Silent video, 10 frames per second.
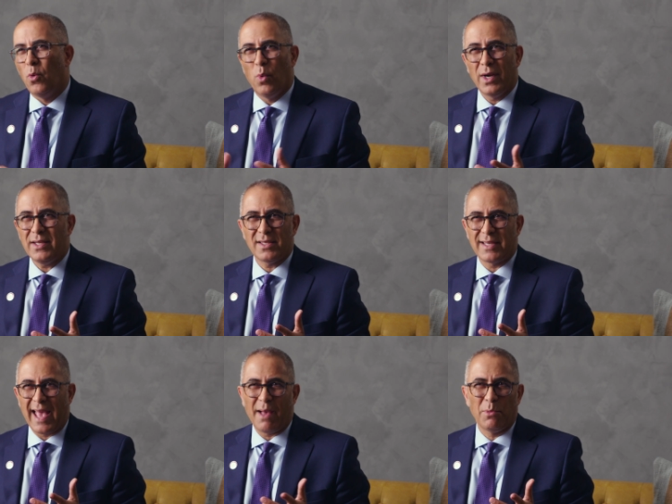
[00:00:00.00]
What
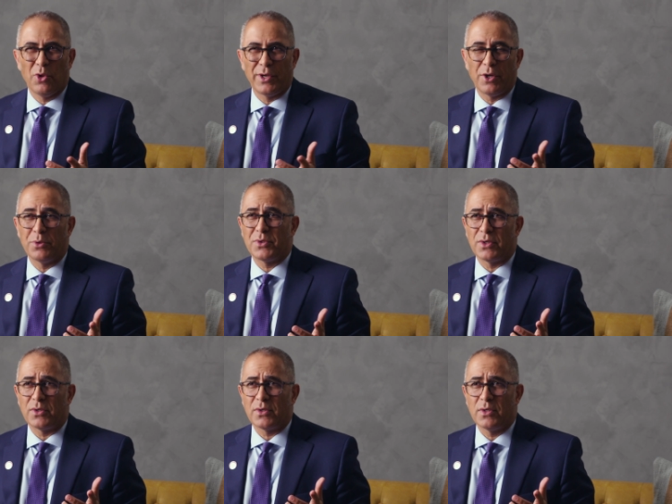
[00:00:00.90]
is
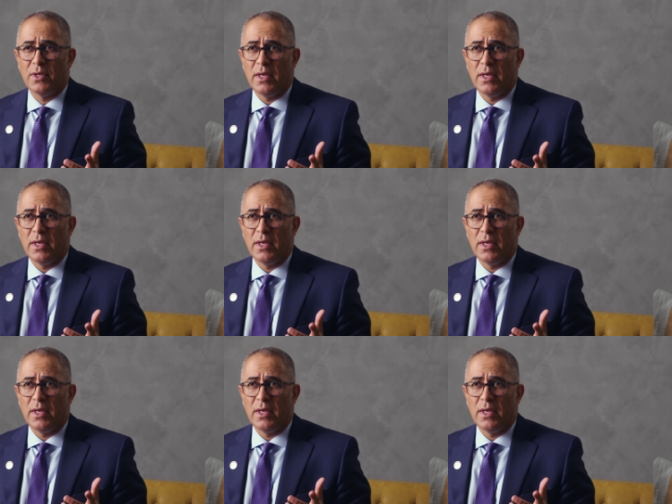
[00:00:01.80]
amyloidosis?